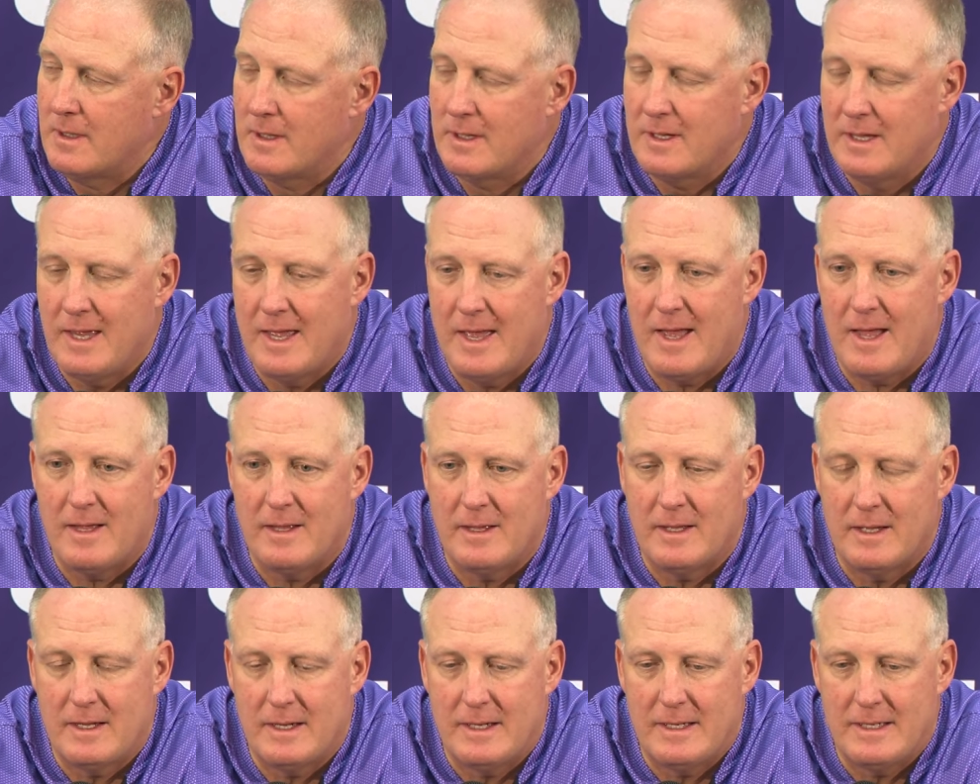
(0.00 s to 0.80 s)
Yeah,
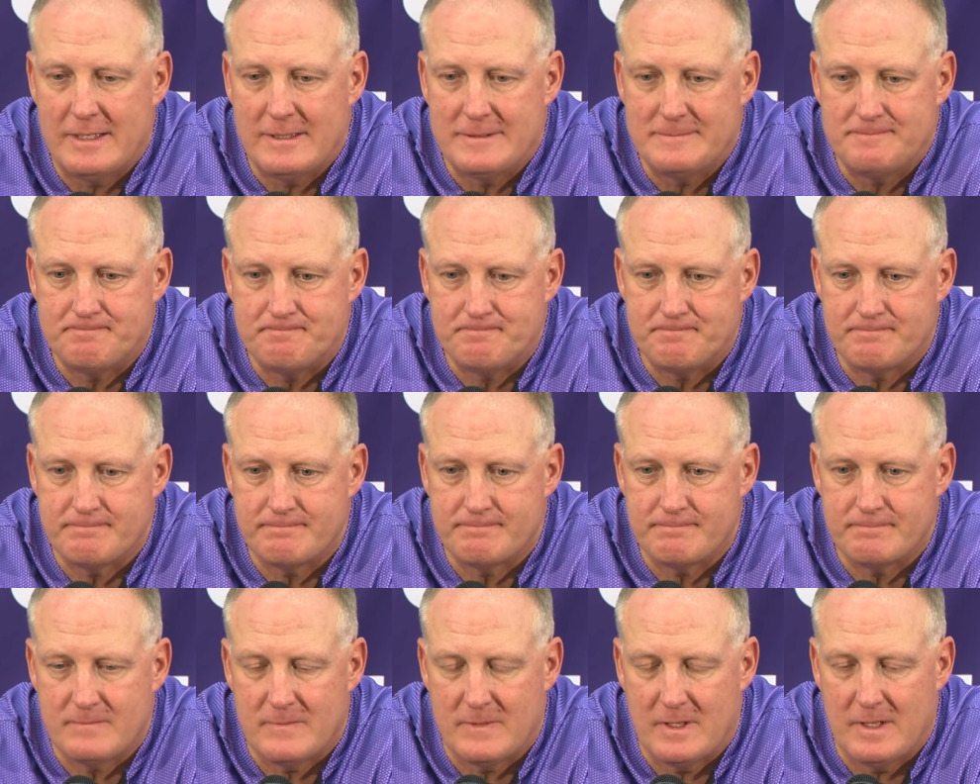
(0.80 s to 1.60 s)
um,
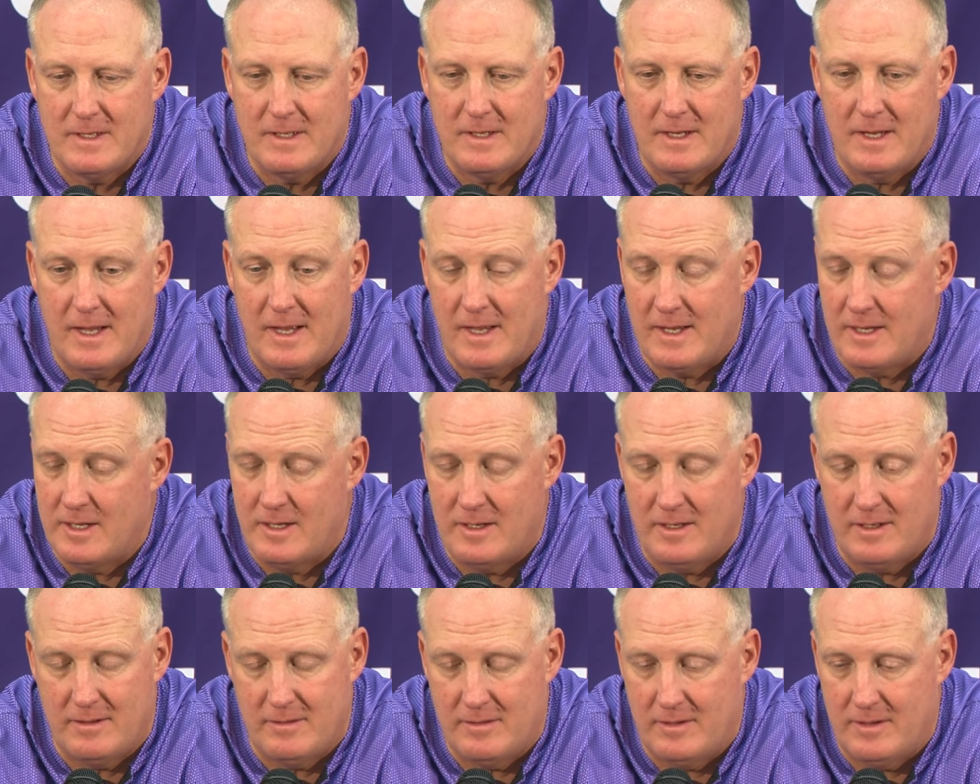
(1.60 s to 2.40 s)
yeah,
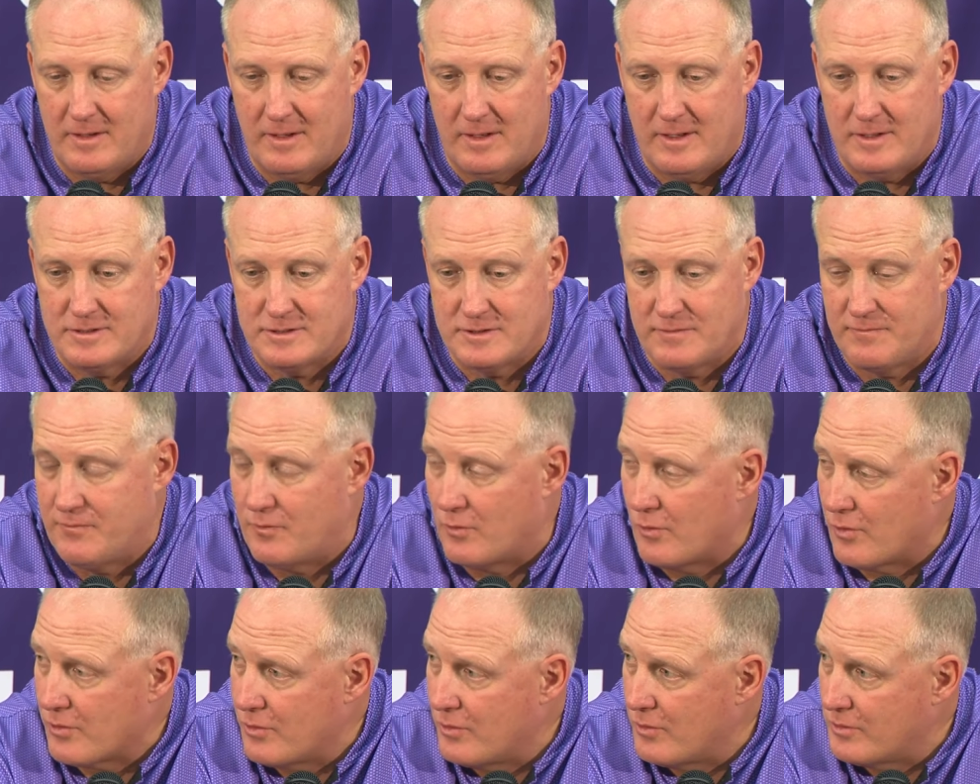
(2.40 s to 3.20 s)
he he's a
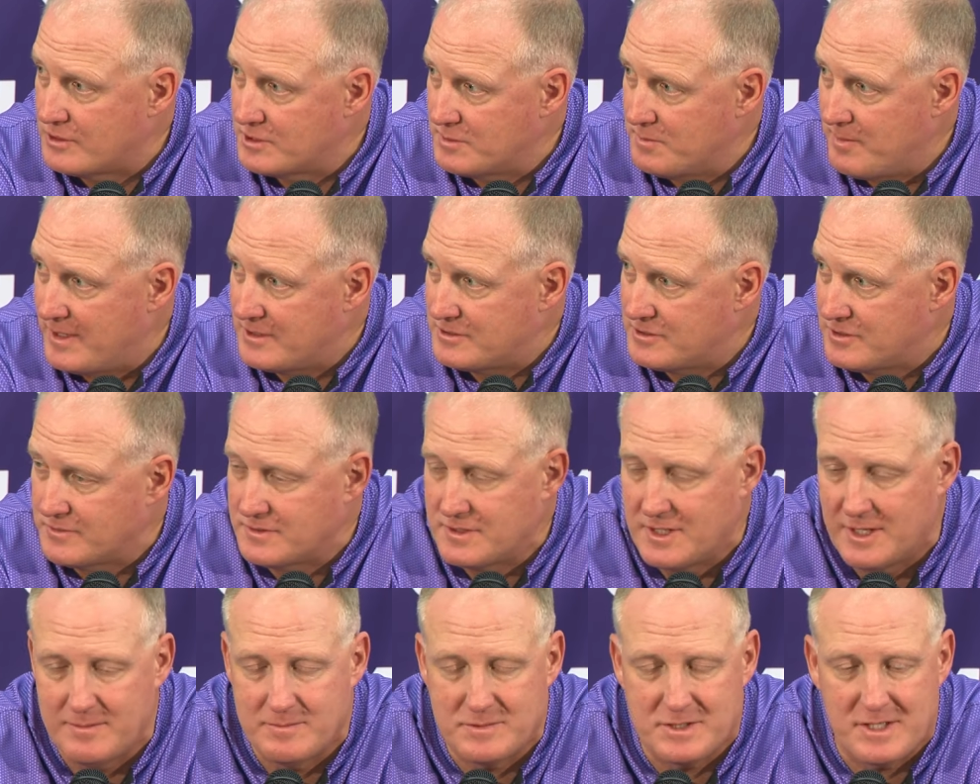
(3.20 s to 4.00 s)
four core special
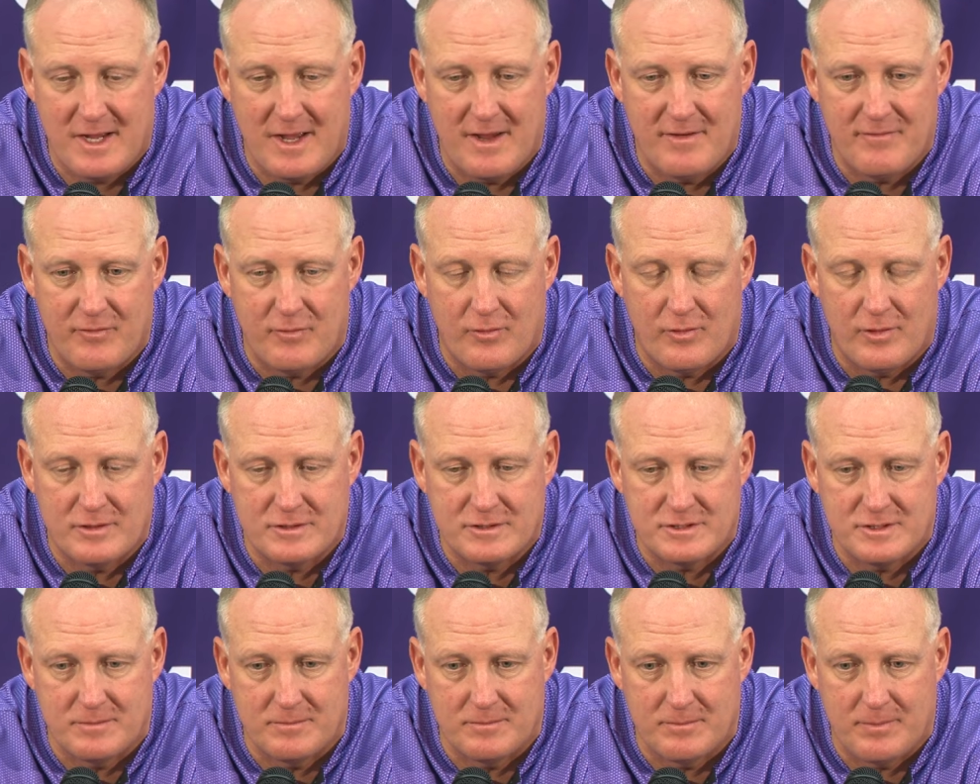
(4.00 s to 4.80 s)
teams guy for
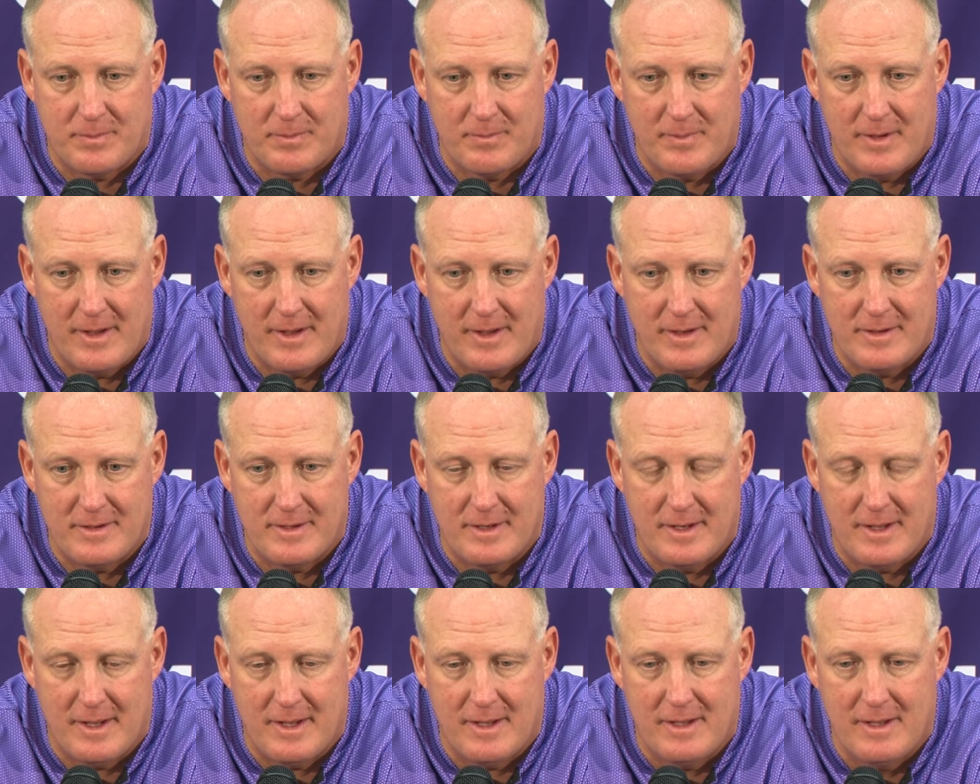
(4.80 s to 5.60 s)
us, and
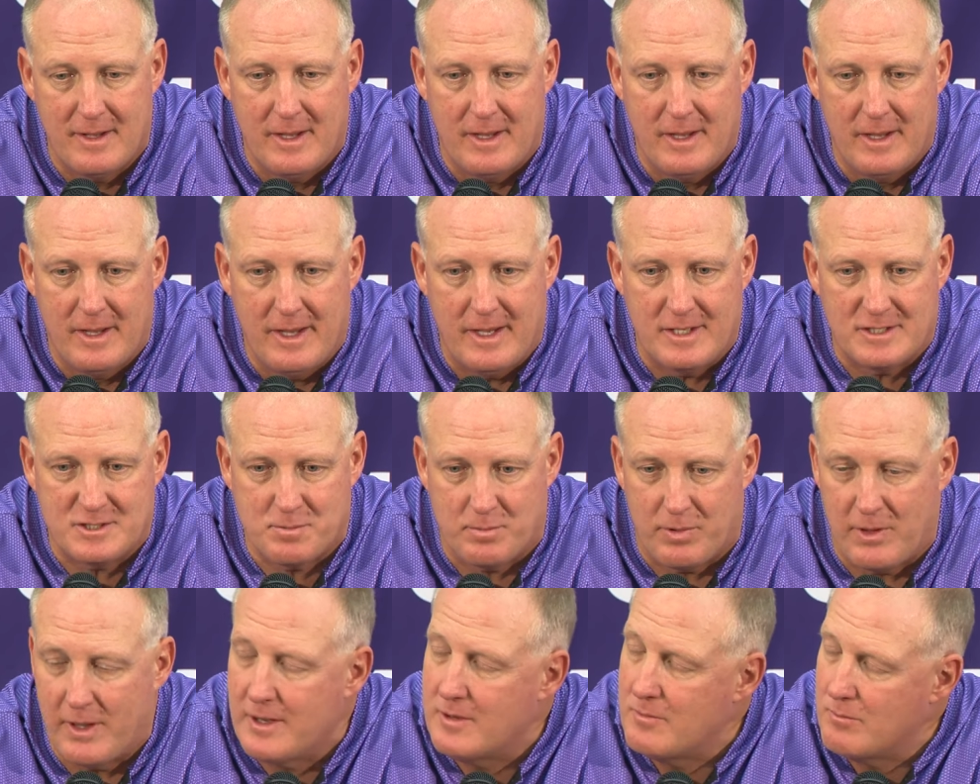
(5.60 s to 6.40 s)
and uh, has
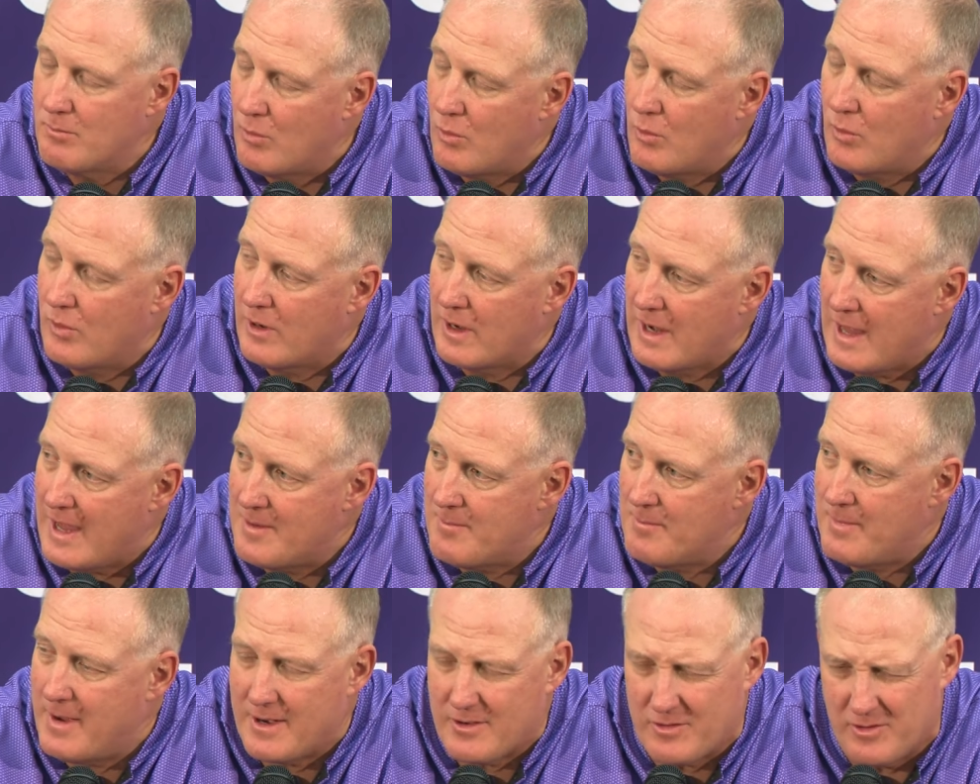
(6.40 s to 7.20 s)
played more
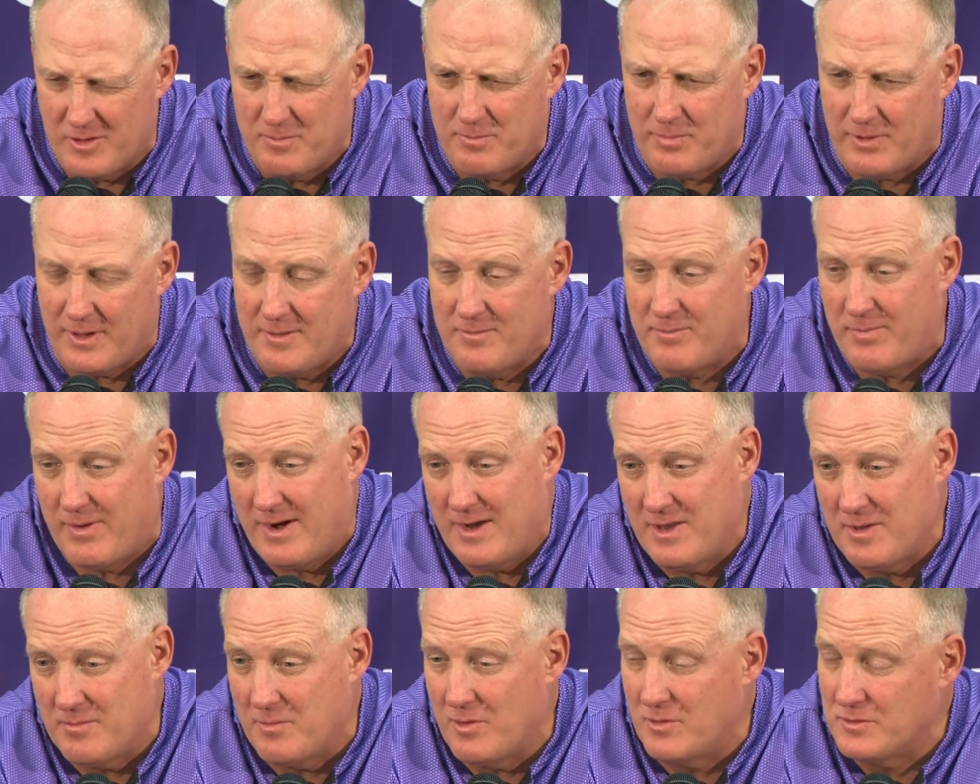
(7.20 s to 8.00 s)
linebacker. He played
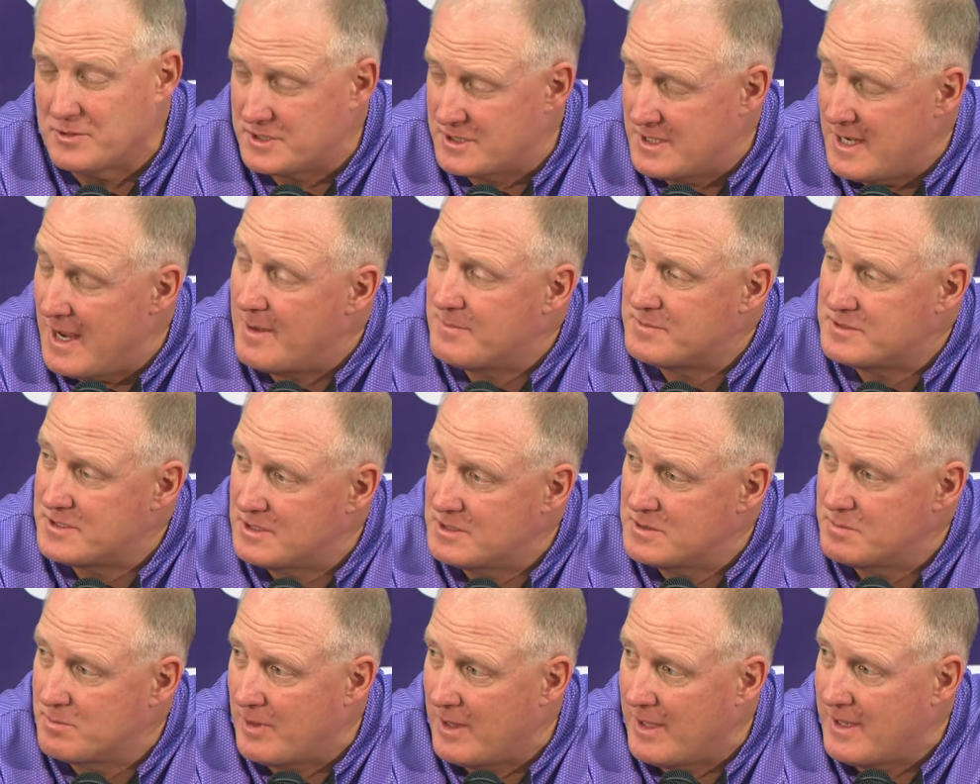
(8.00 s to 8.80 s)
probably the most snaps
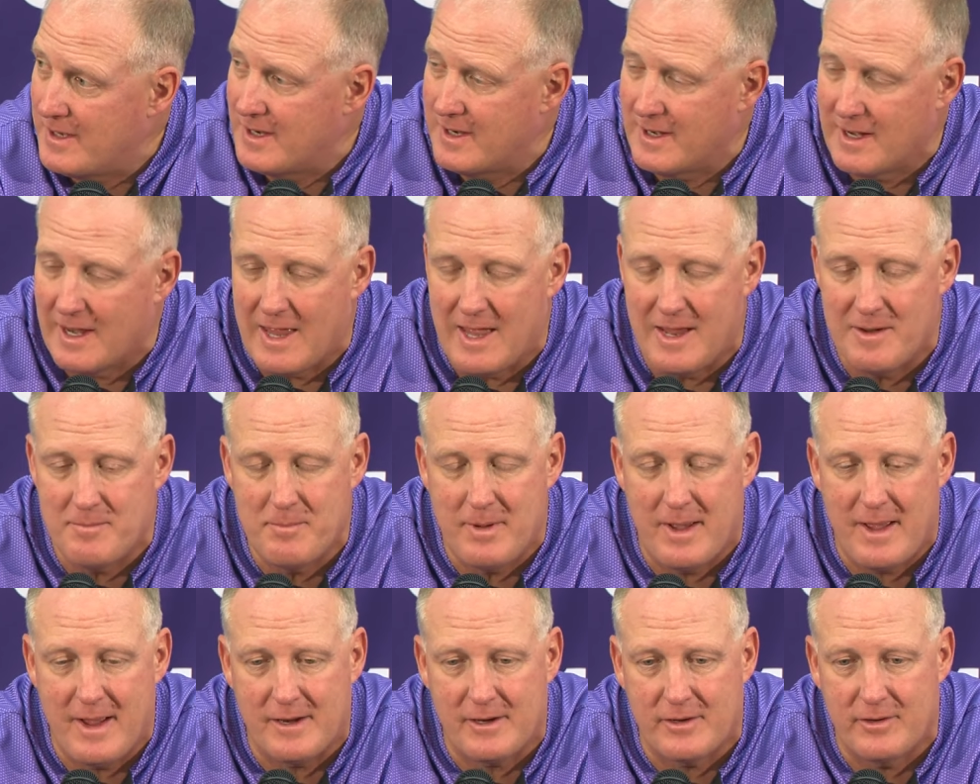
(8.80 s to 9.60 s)
he's played at
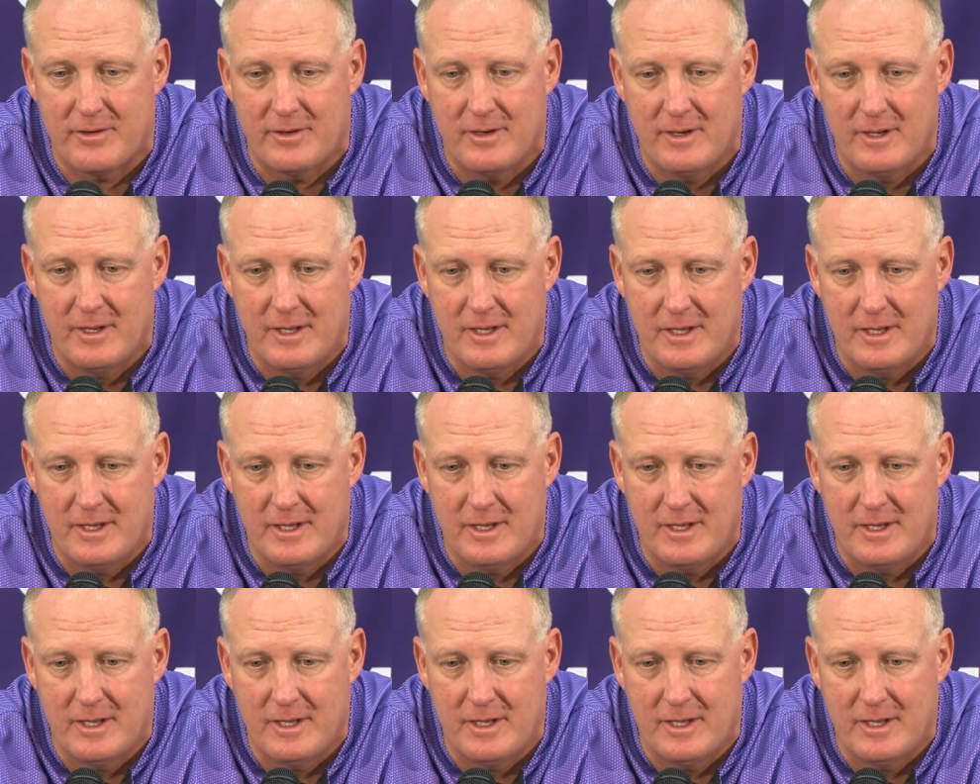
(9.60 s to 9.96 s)
linebacker.